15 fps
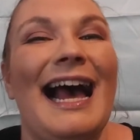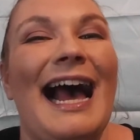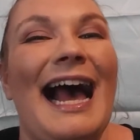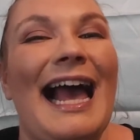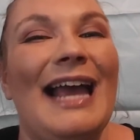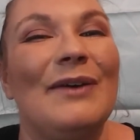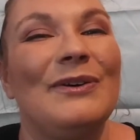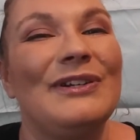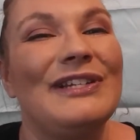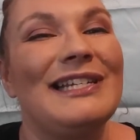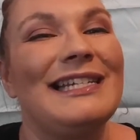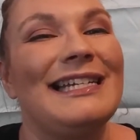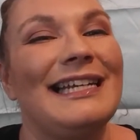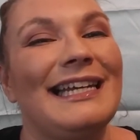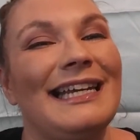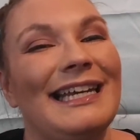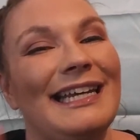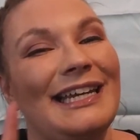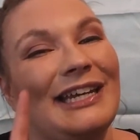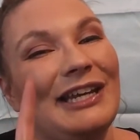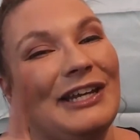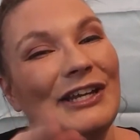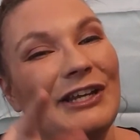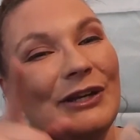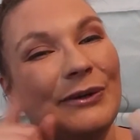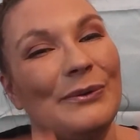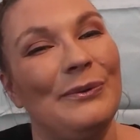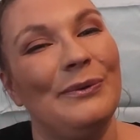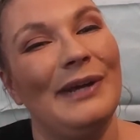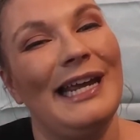I will see
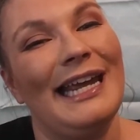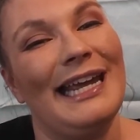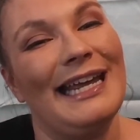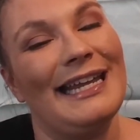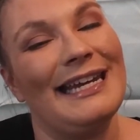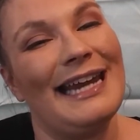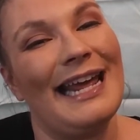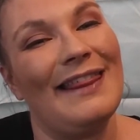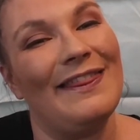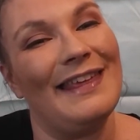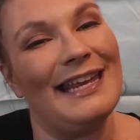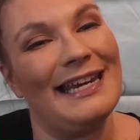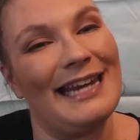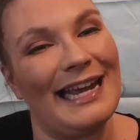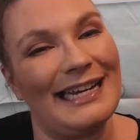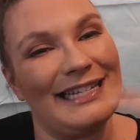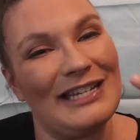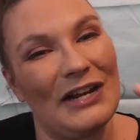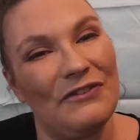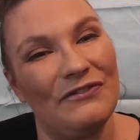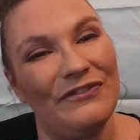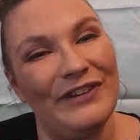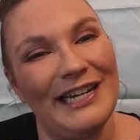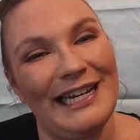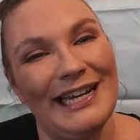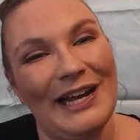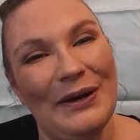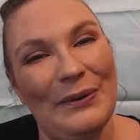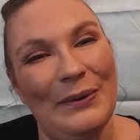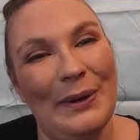you in the next
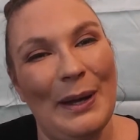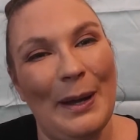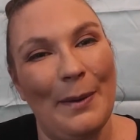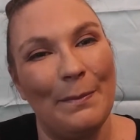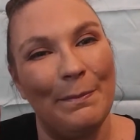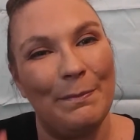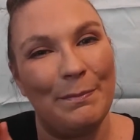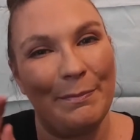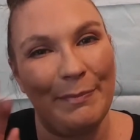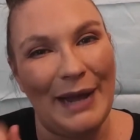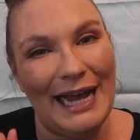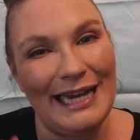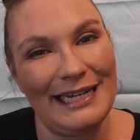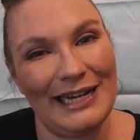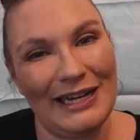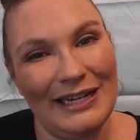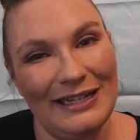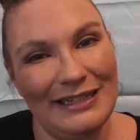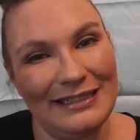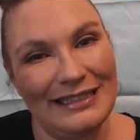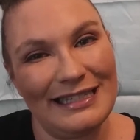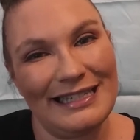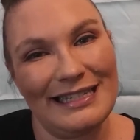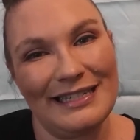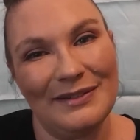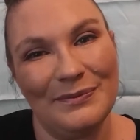video. Bye, dolls.